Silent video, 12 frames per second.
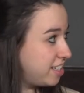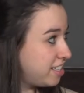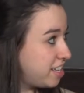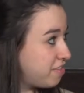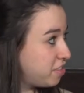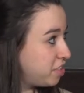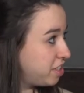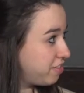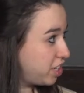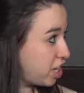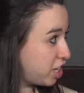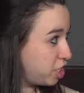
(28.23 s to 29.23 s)
several
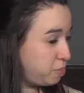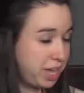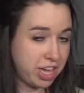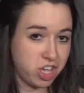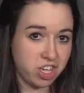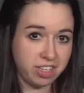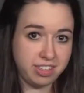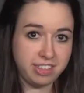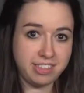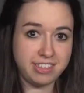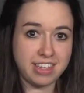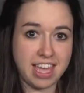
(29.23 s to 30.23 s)
different
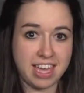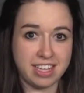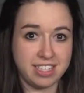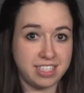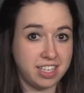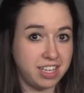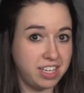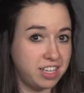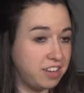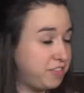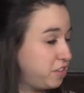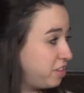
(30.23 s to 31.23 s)
occupations and studied
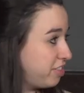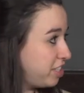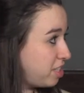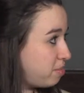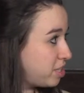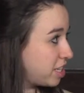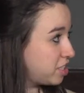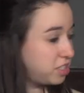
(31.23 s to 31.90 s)
a few different subjects.